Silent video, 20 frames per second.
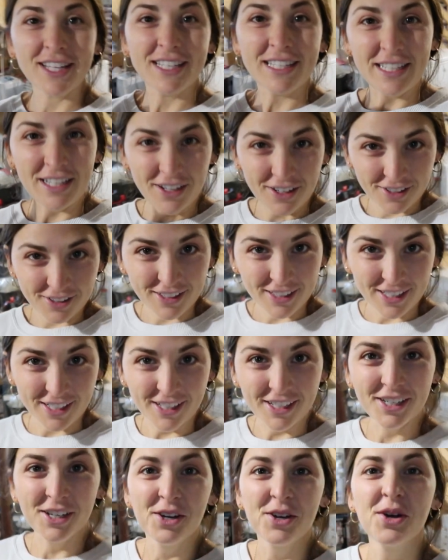
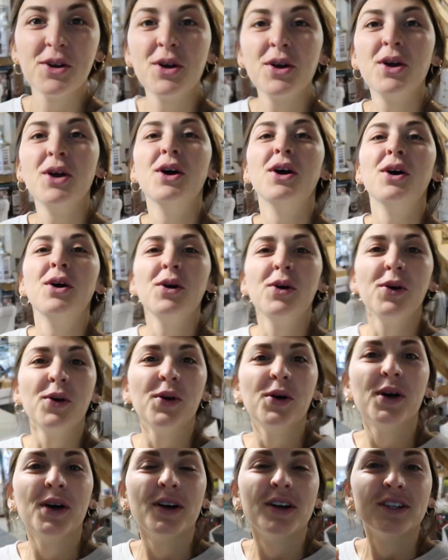yearly
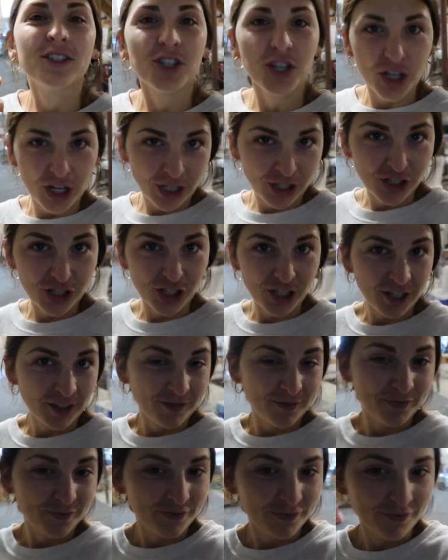tradition.